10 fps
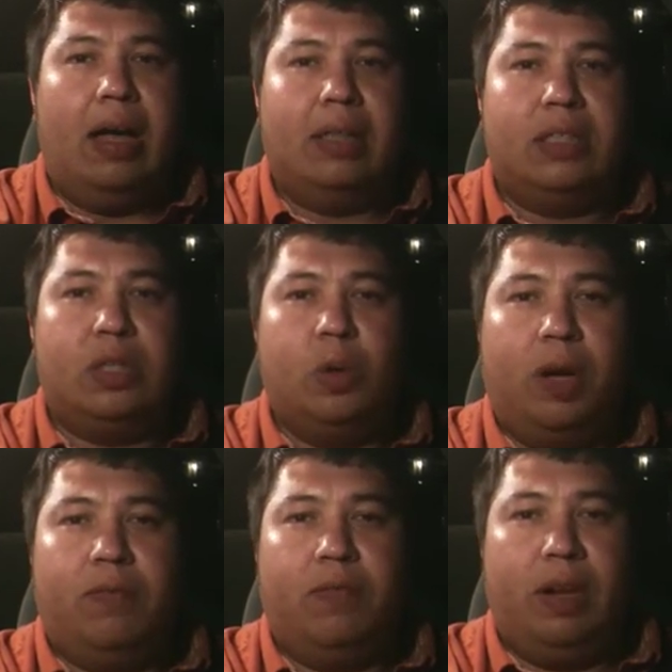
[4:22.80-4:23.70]
just
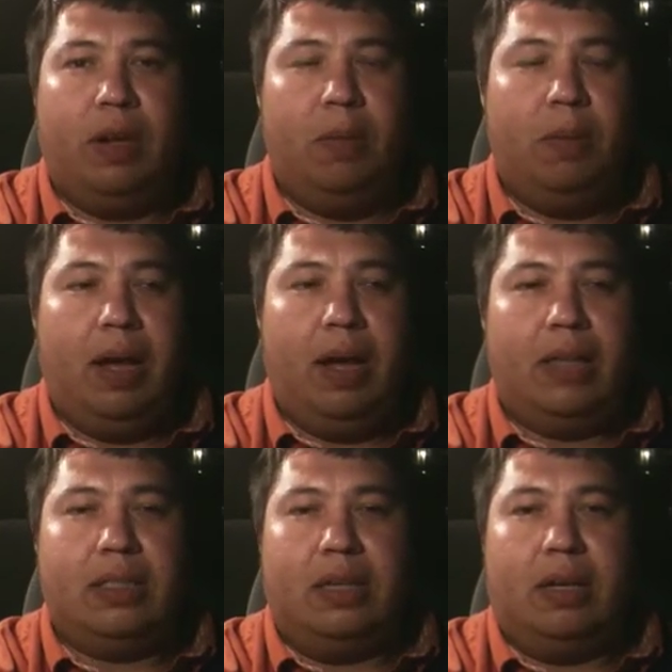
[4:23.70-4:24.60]
quick video
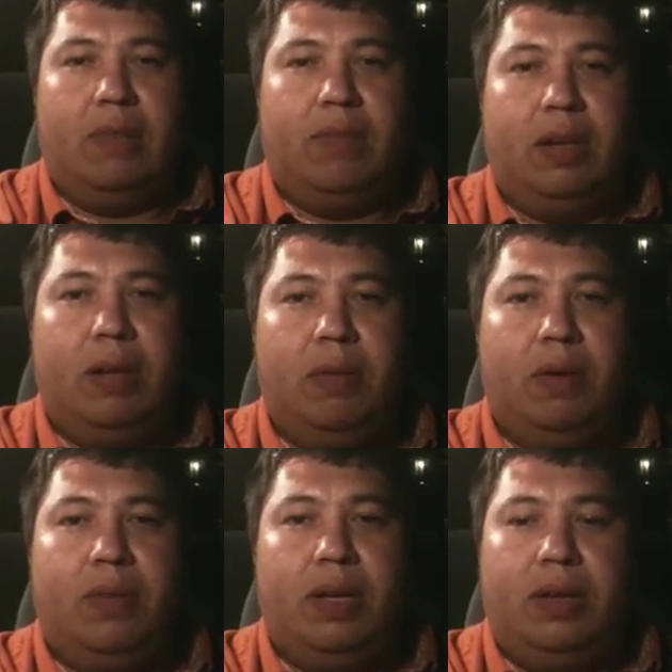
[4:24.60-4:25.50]
blogs and video
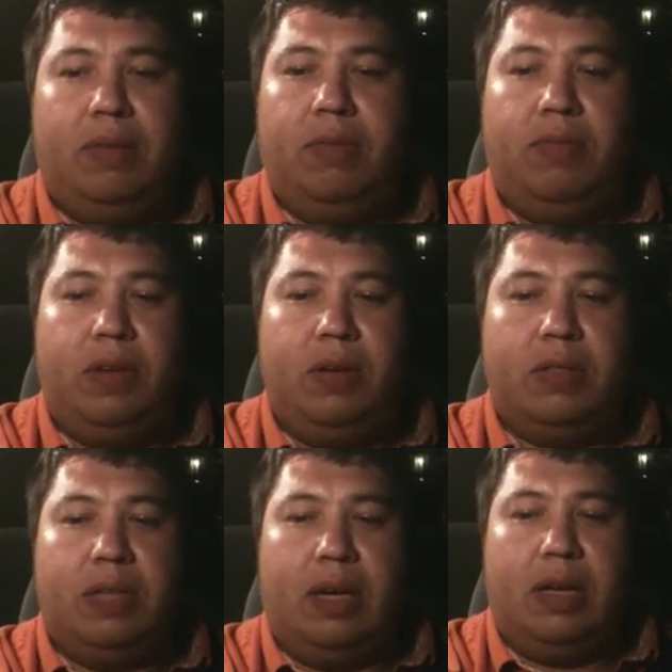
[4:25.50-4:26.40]
movie
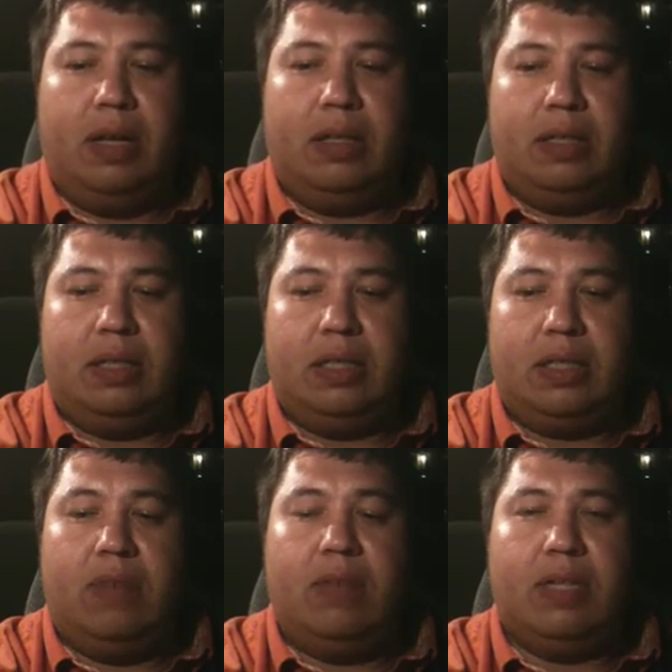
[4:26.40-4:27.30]
reviews, and to just
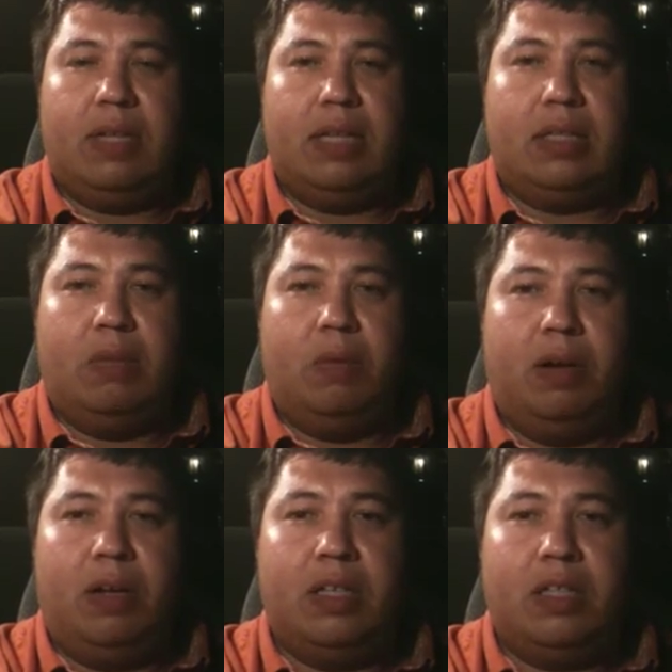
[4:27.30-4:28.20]
give you a taste on where
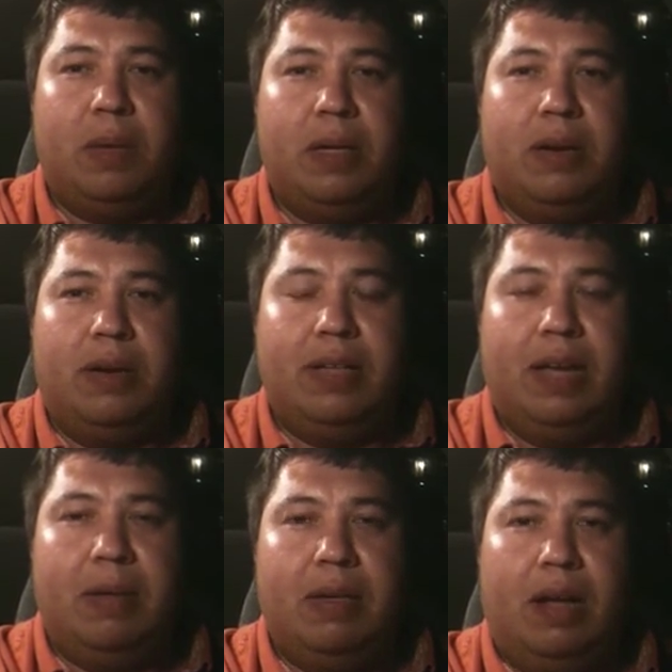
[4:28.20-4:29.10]
you can spend your
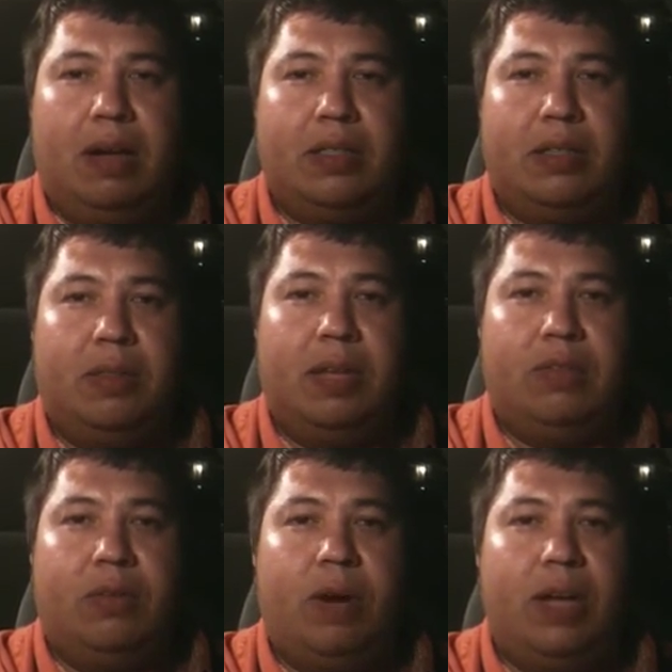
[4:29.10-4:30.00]
entertainment dollars. So thanks
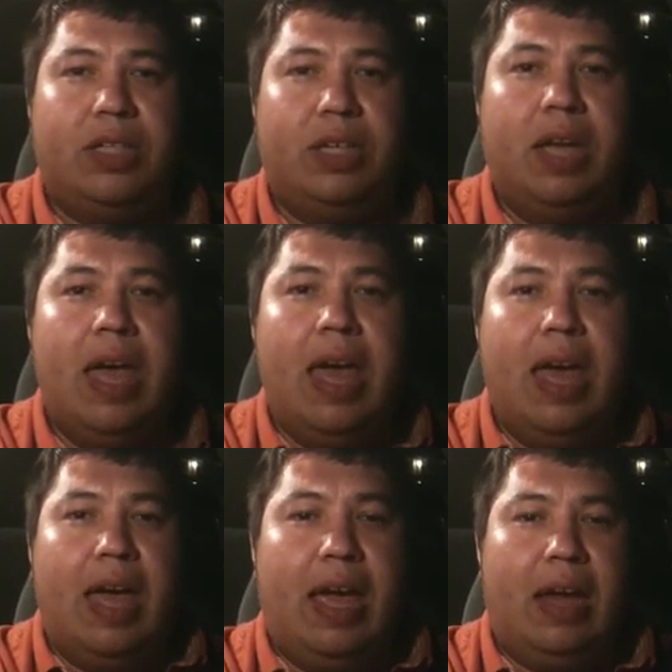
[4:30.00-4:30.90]
for watching,
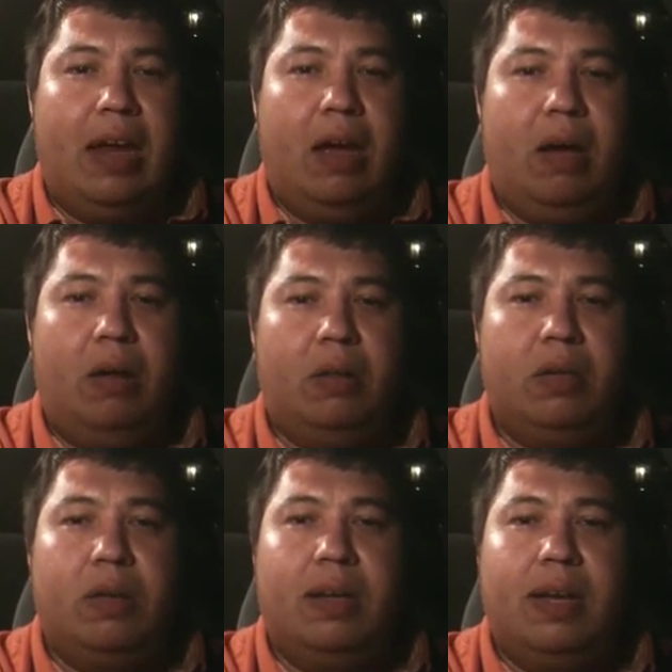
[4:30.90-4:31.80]
and
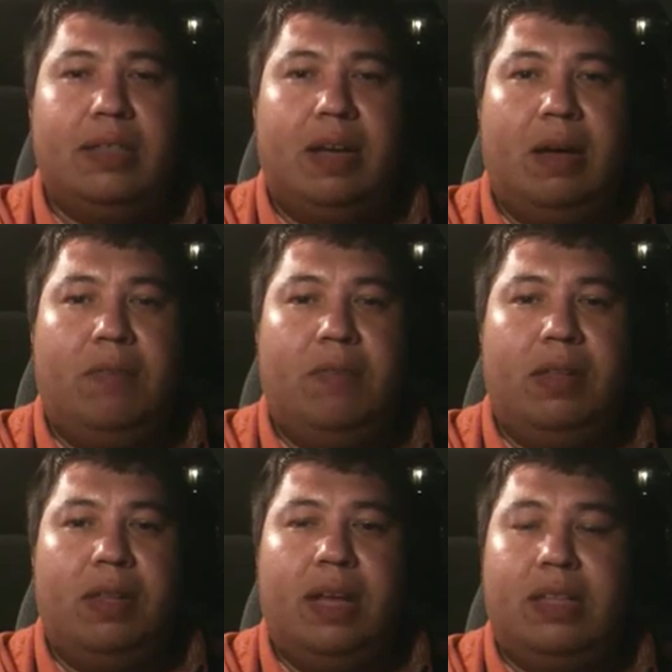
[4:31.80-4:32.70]
tune in next time for
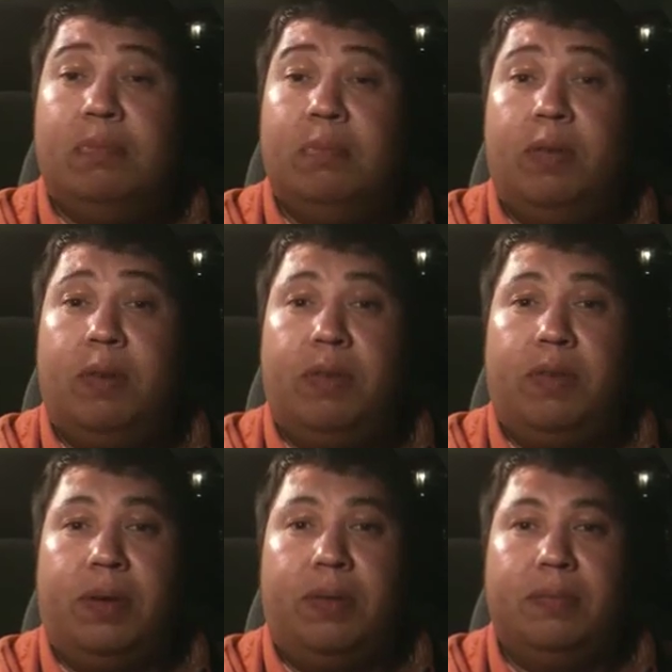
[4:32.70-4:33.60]
the next movie
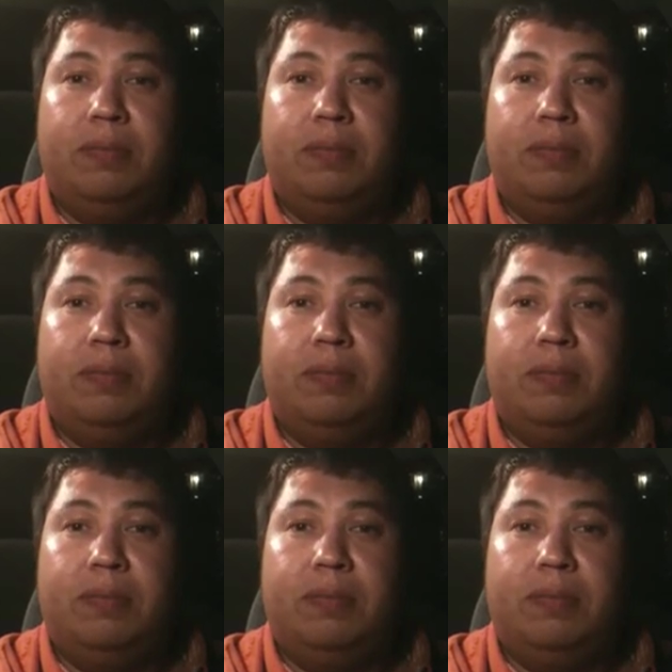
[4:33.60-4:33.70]
review.